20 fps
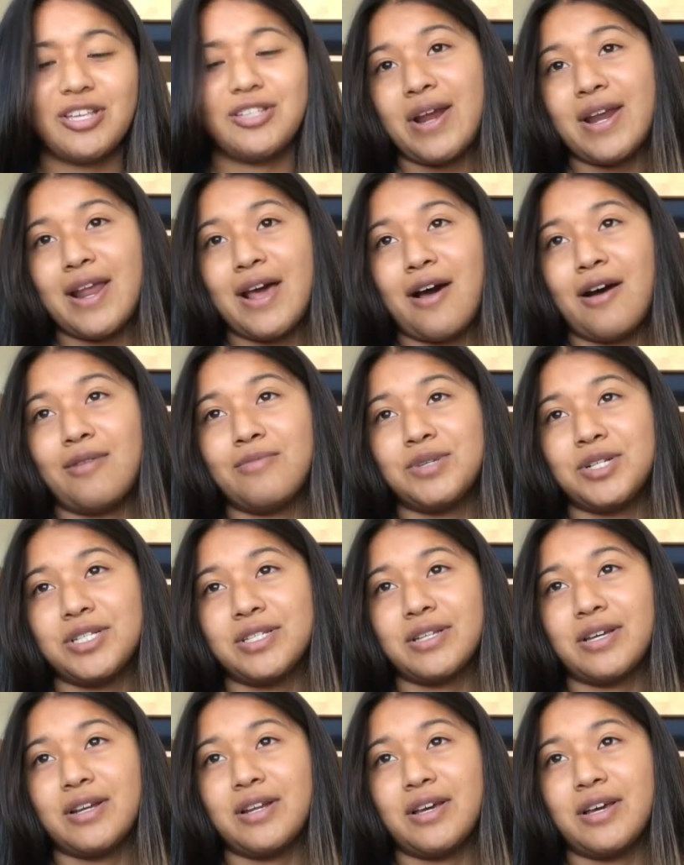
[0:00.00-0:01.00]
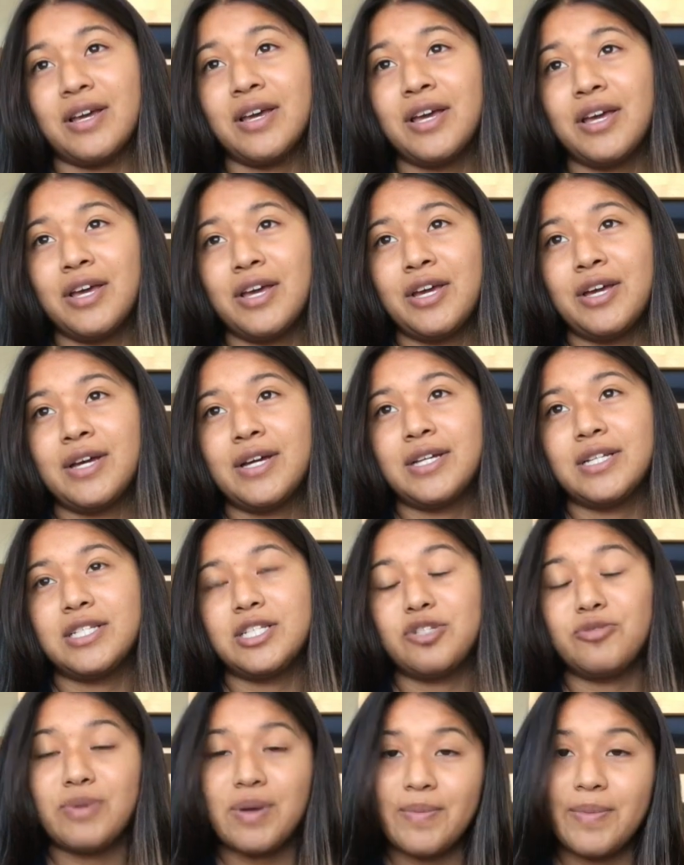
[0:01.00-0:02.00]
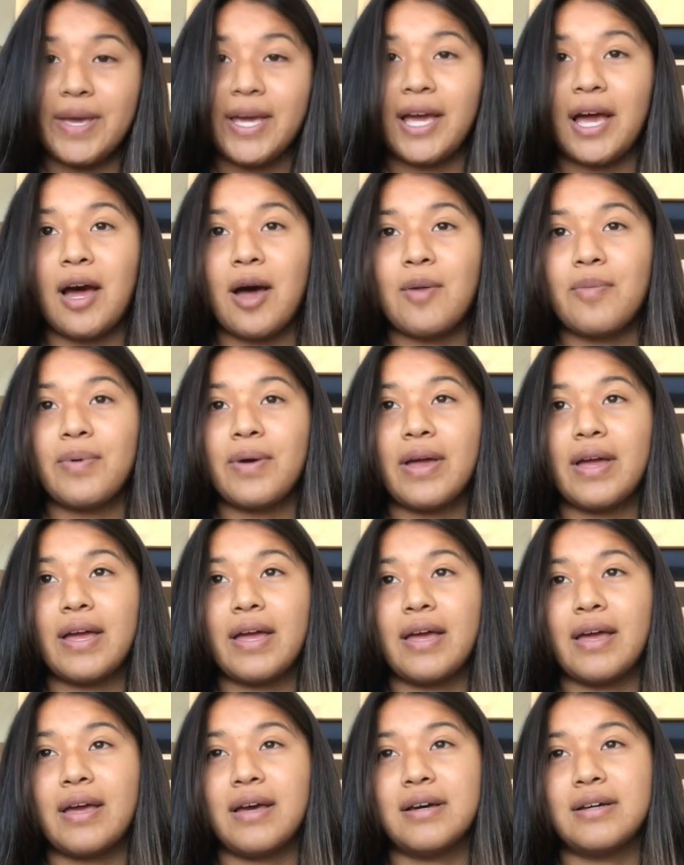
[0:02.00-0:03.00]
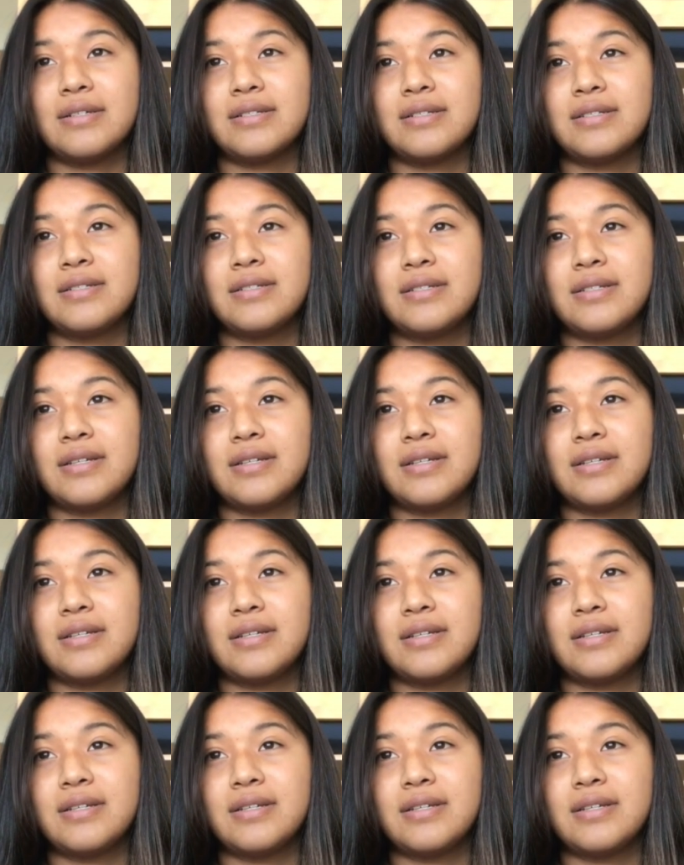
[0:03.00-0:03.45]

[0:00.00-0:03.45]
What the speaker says: Right now I'm just gonna do my makeup and